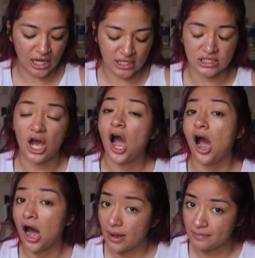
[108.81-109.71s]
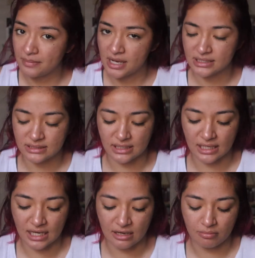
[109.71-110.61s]
it's a hot mess.
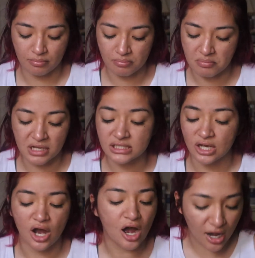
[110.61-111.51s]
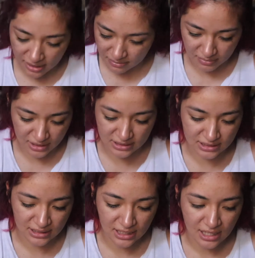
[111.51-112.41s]
Like it, it's a hot
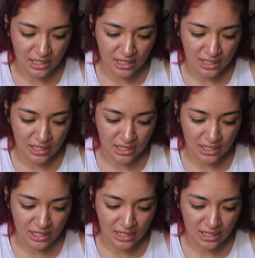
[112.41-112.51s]
mess.